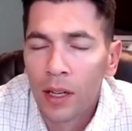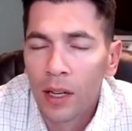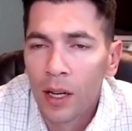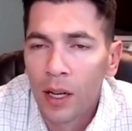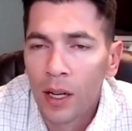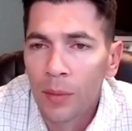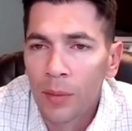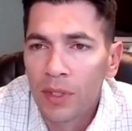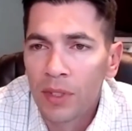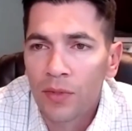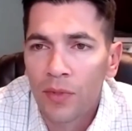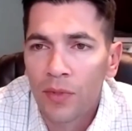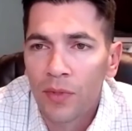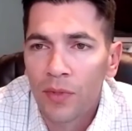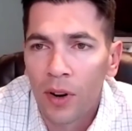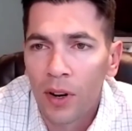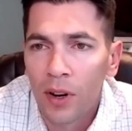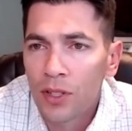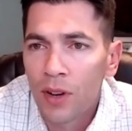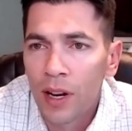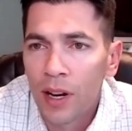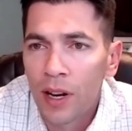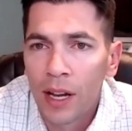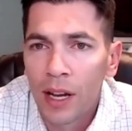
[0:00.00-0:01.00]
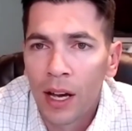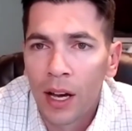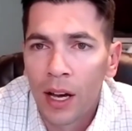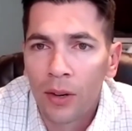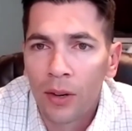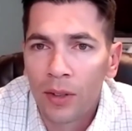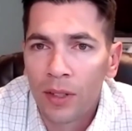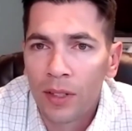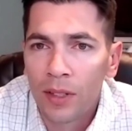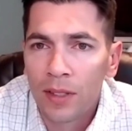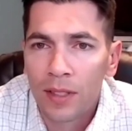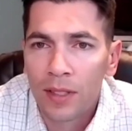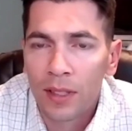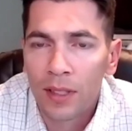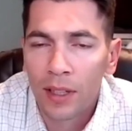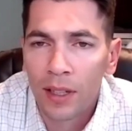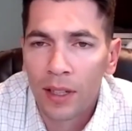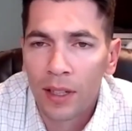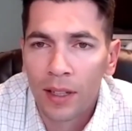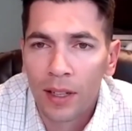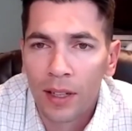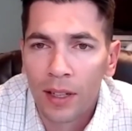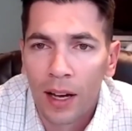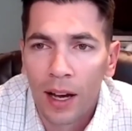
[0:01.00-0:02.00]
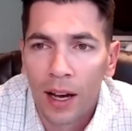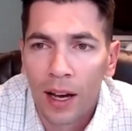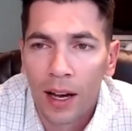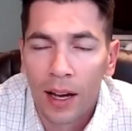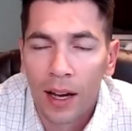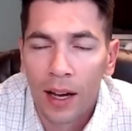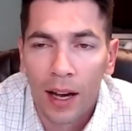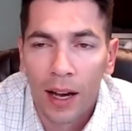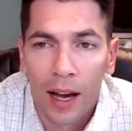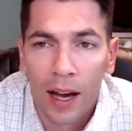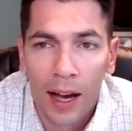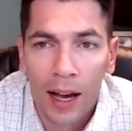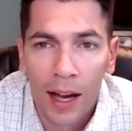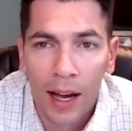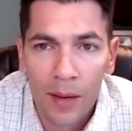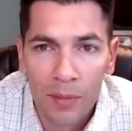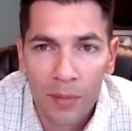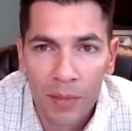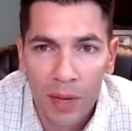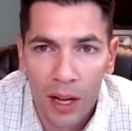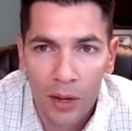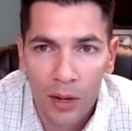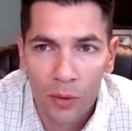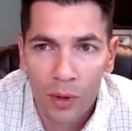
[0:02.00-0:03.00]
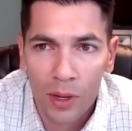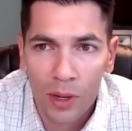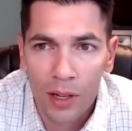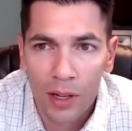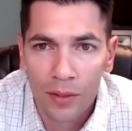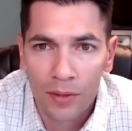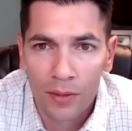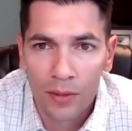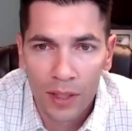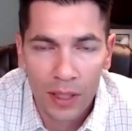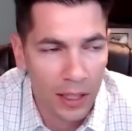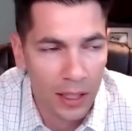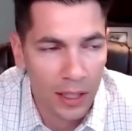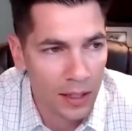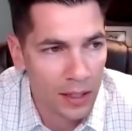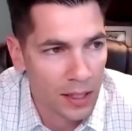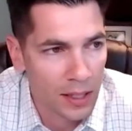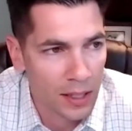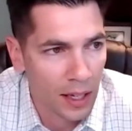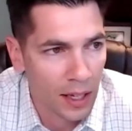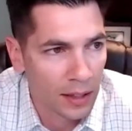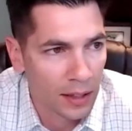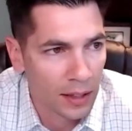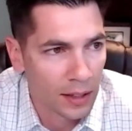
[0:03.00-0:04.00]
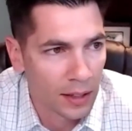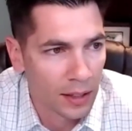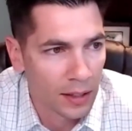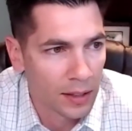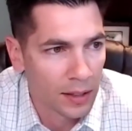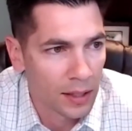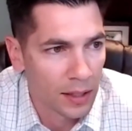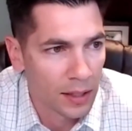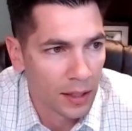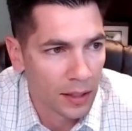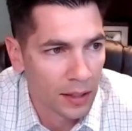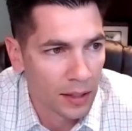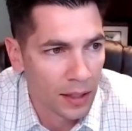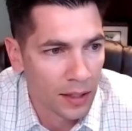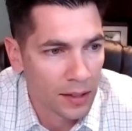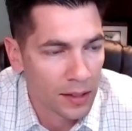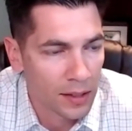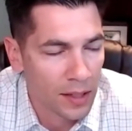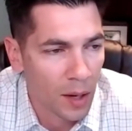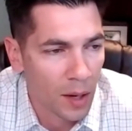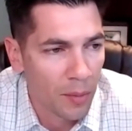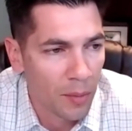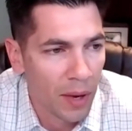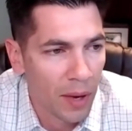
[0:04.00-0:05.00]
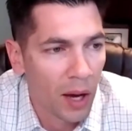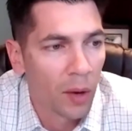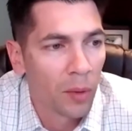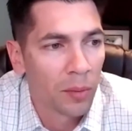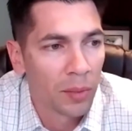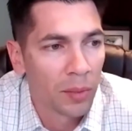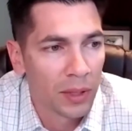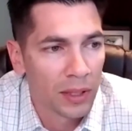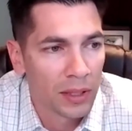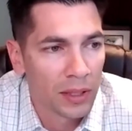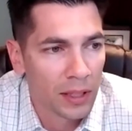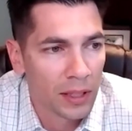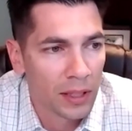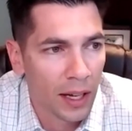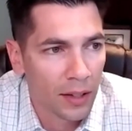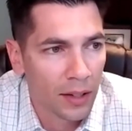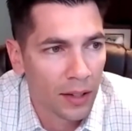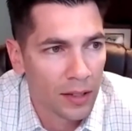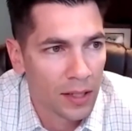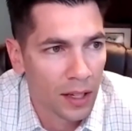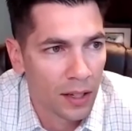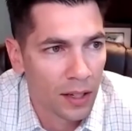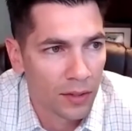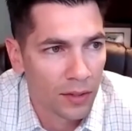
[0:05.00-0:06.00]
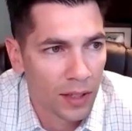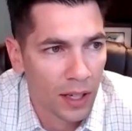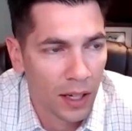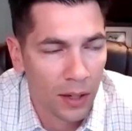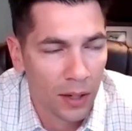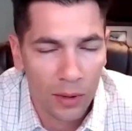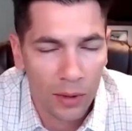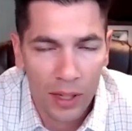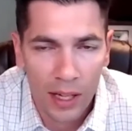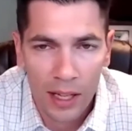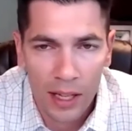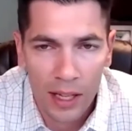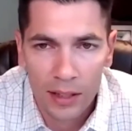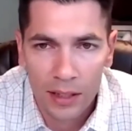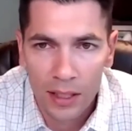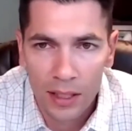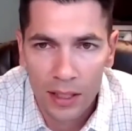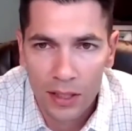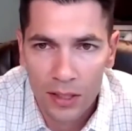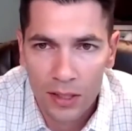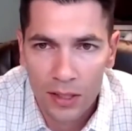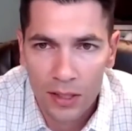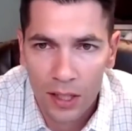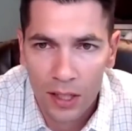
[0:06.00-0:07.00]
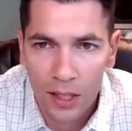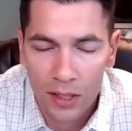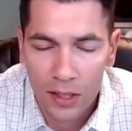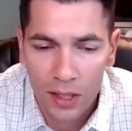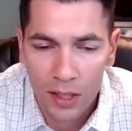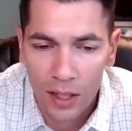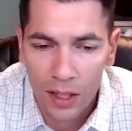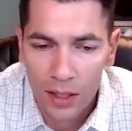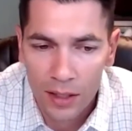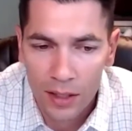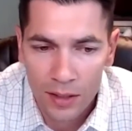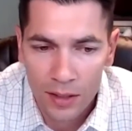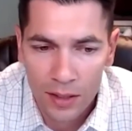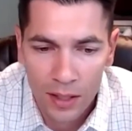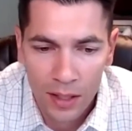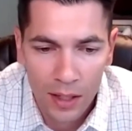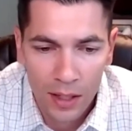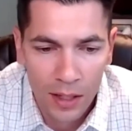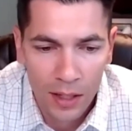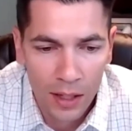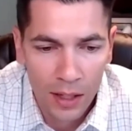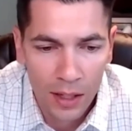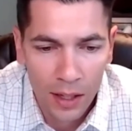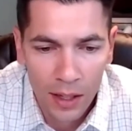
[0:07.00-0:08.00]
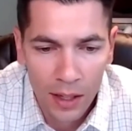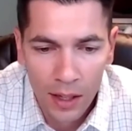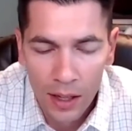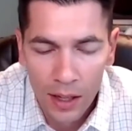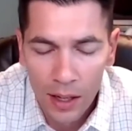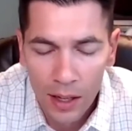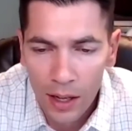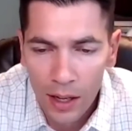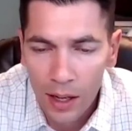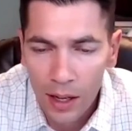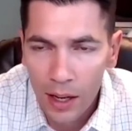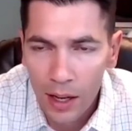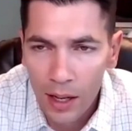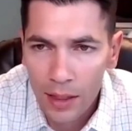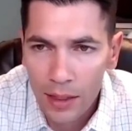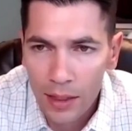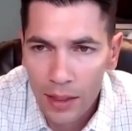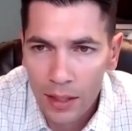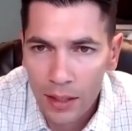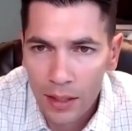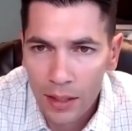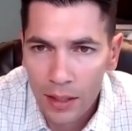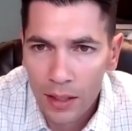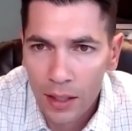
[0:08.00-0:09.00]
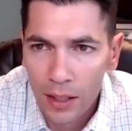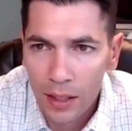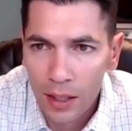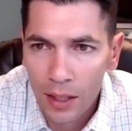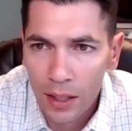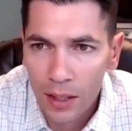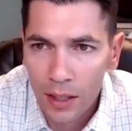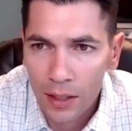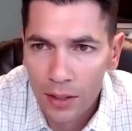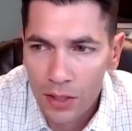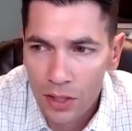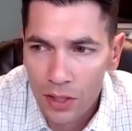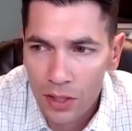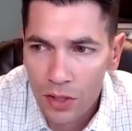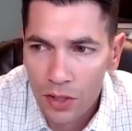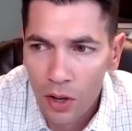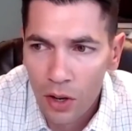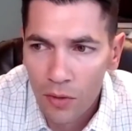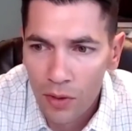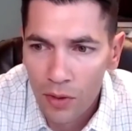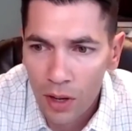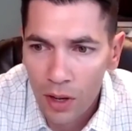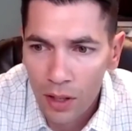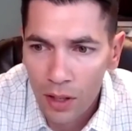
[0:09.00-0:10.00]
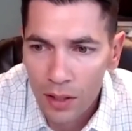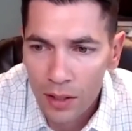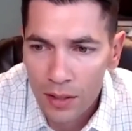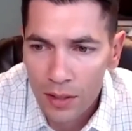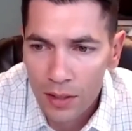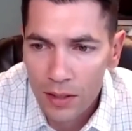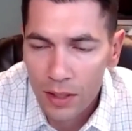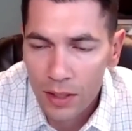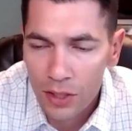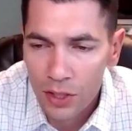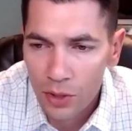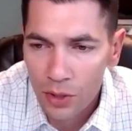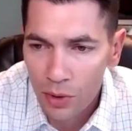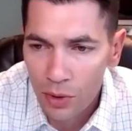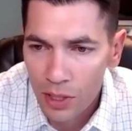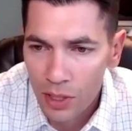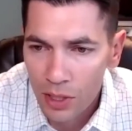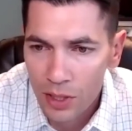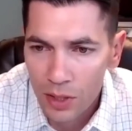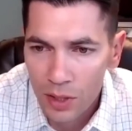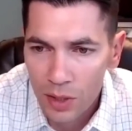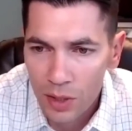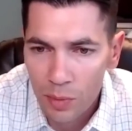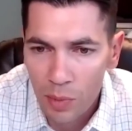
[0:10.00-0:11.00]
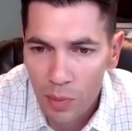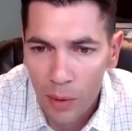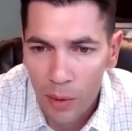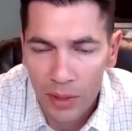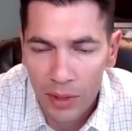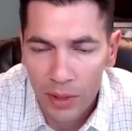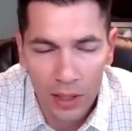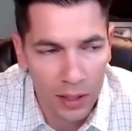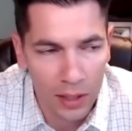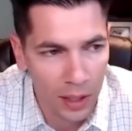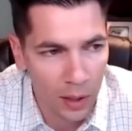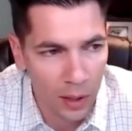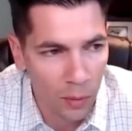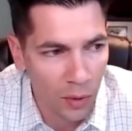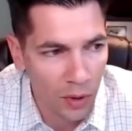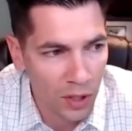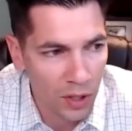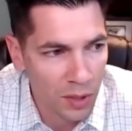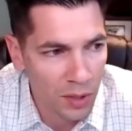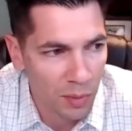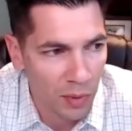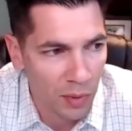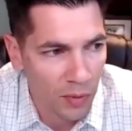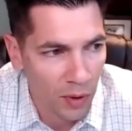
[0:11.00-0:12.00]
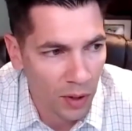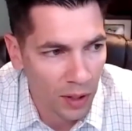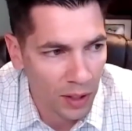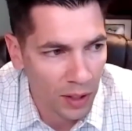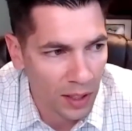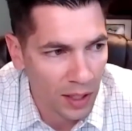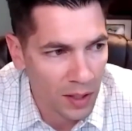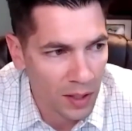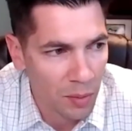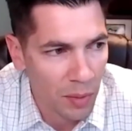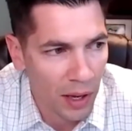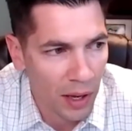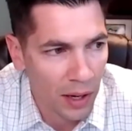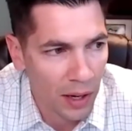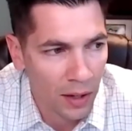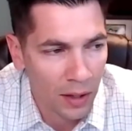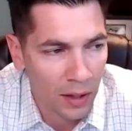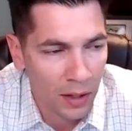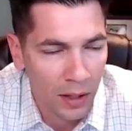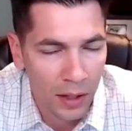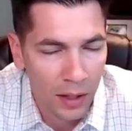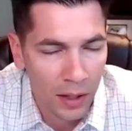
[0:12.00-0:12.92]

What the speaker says: As far as right now is I'm not aware of any insight that has come out, but outside of kind of what Anthony just touched on is I think just overall this situation is probably going to get worse before it gets better.